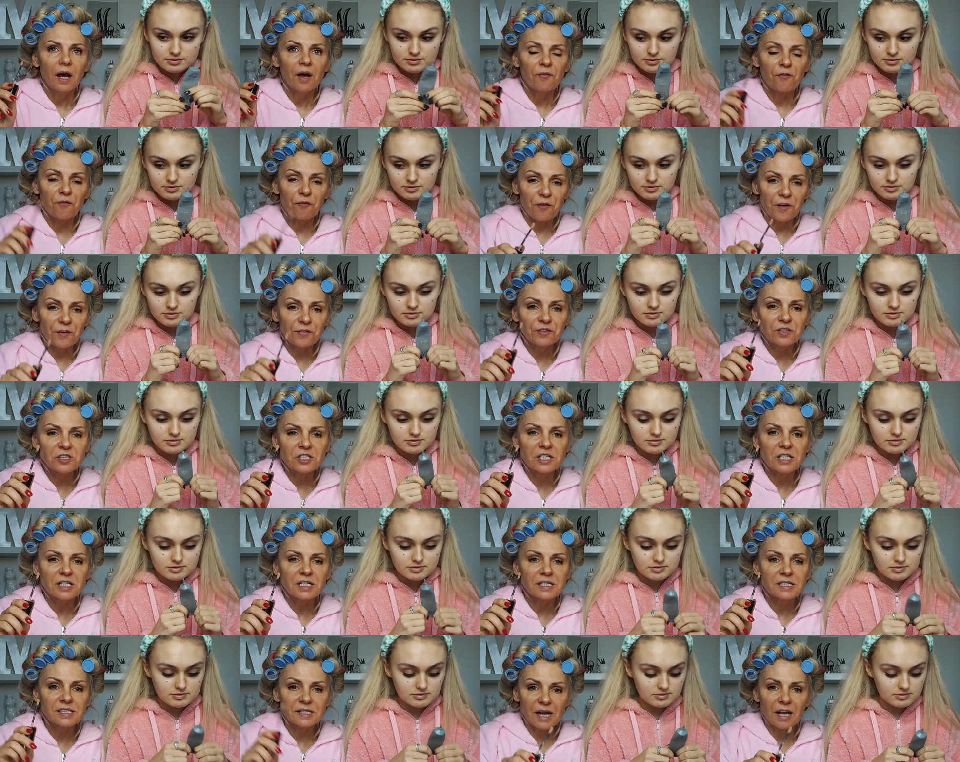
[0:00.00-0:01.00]

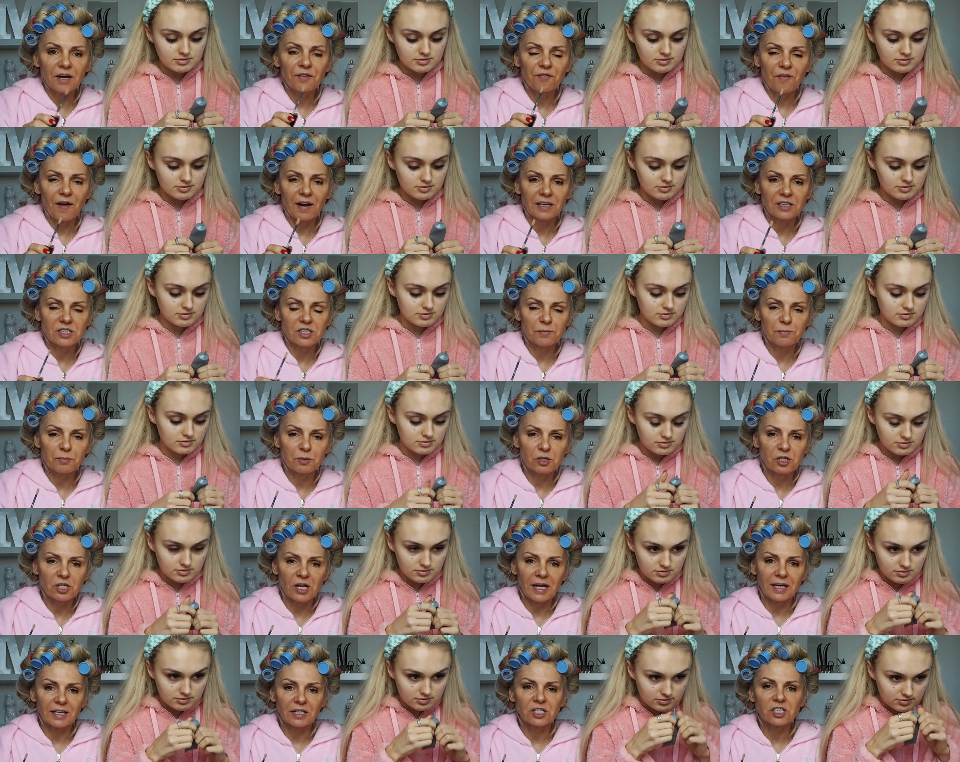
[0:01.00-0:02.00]
Speaker 1: fifty sun factor
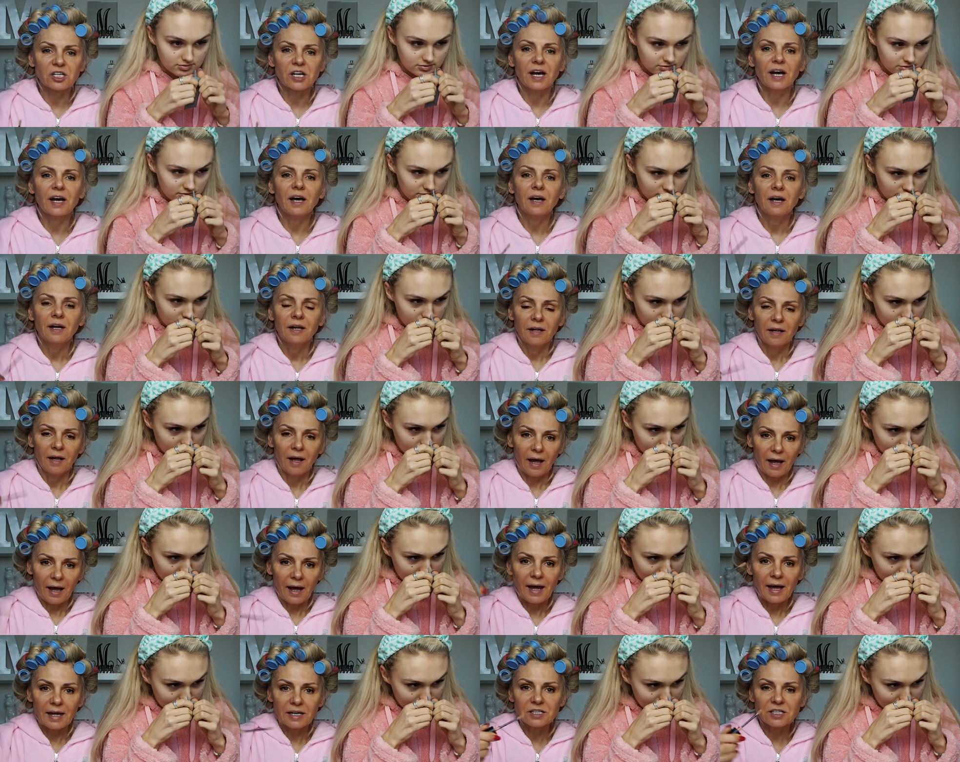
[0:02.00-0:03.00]
protector.
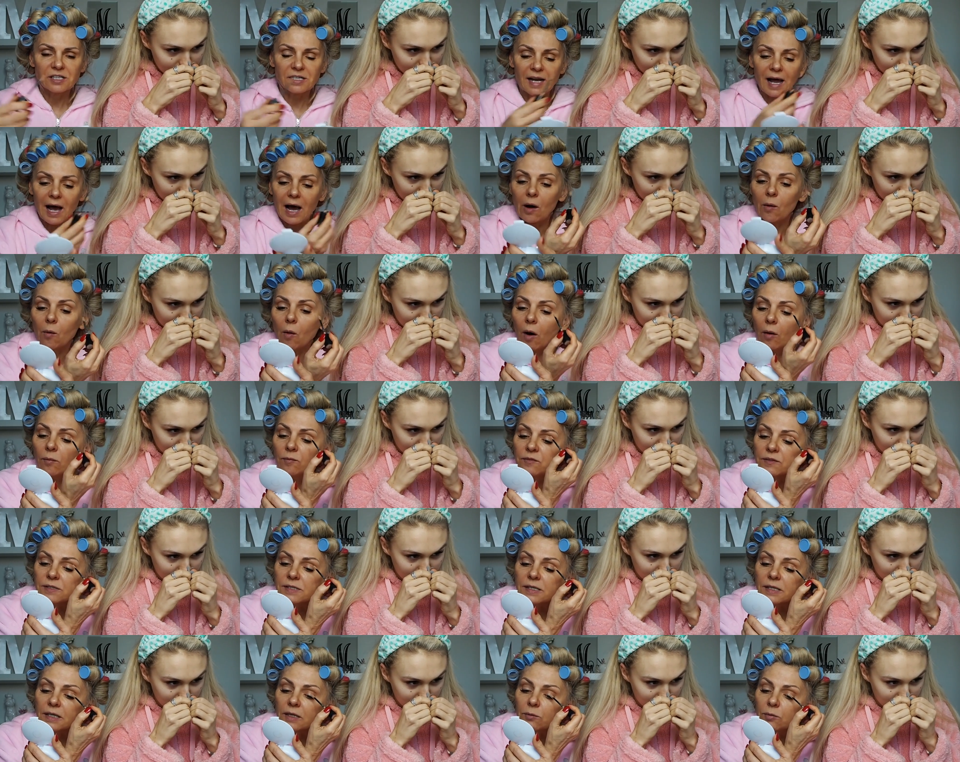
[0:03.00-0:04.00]
And now,
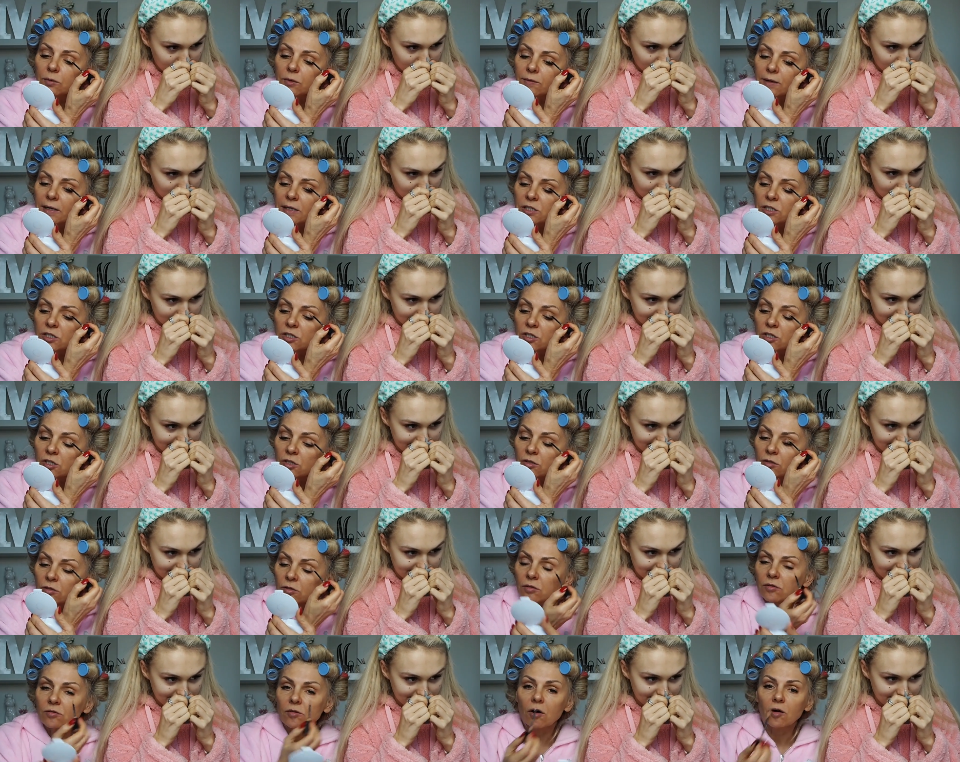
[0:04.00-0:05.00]
obviously, we're ready
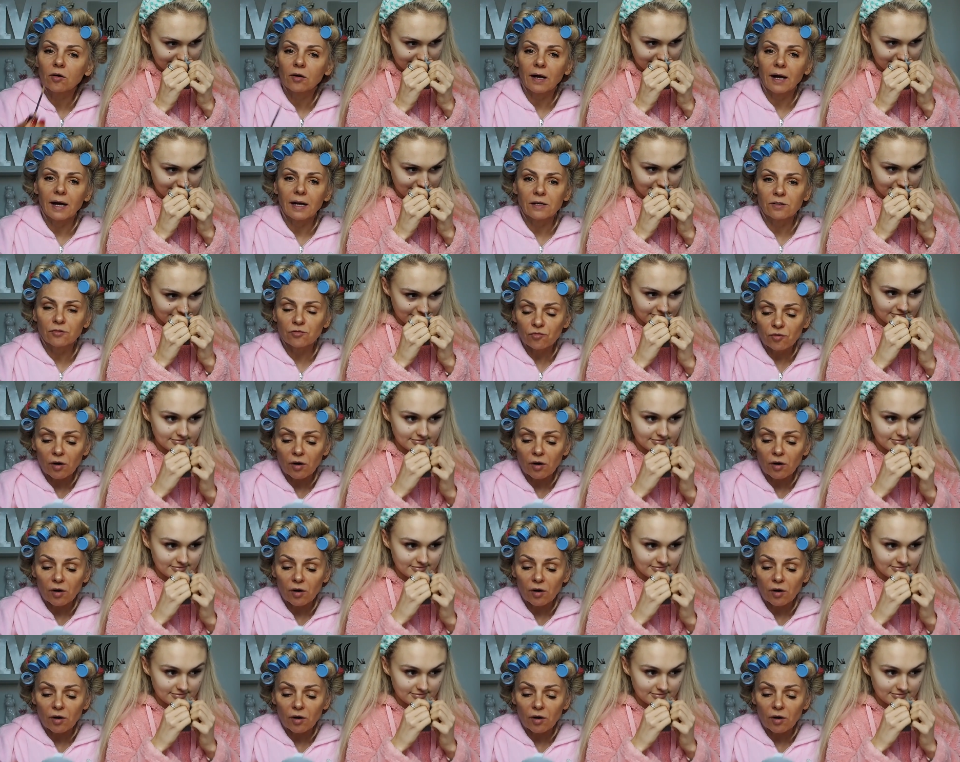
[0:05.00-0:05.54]
to rock and